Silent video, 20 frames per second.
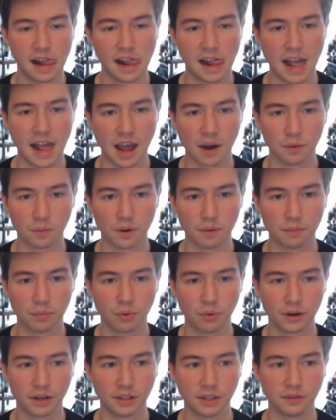At one
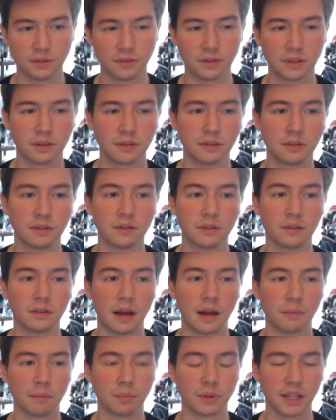point, he
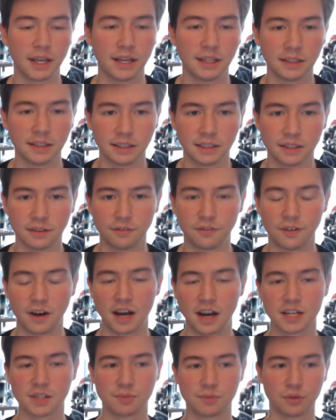blatantly
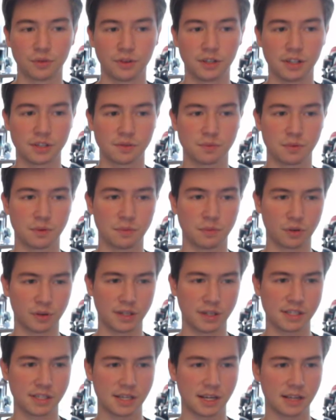defies Marius when
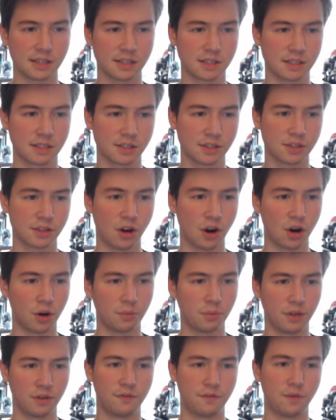Marius has this
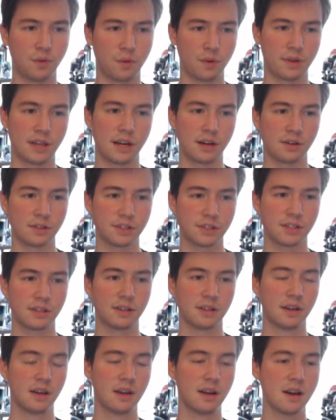army of
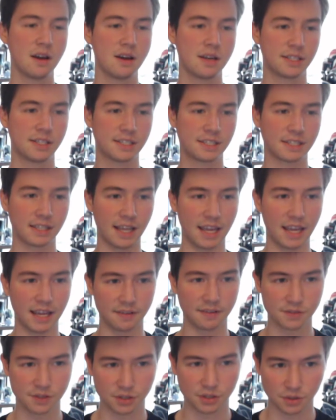4,000
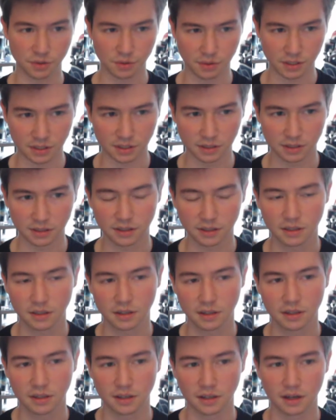slaves who he
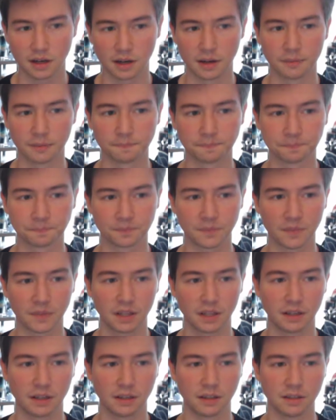um,
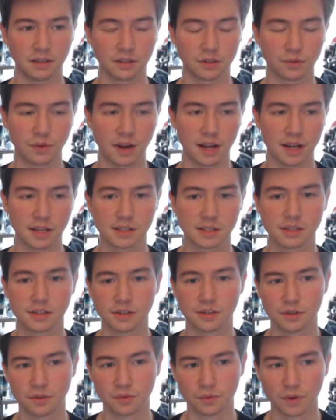directs
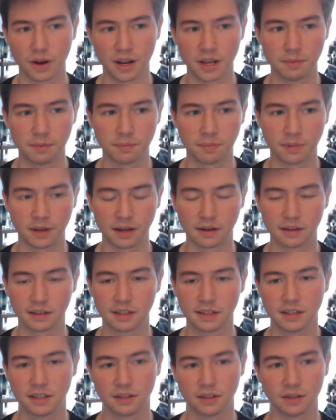to rape
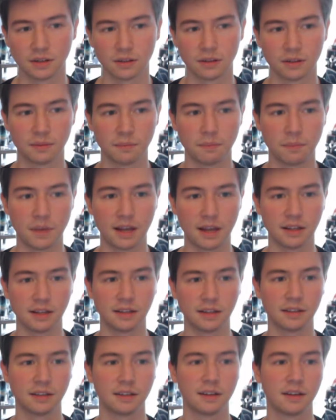and kill
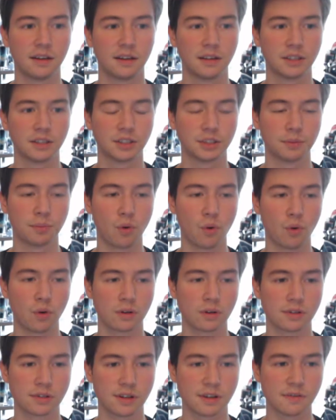many
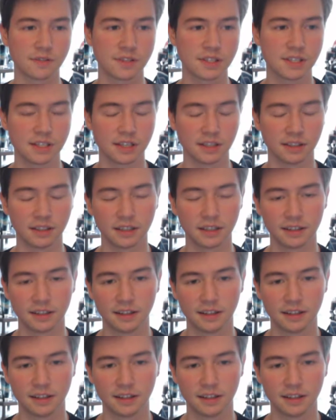supporters of Sylla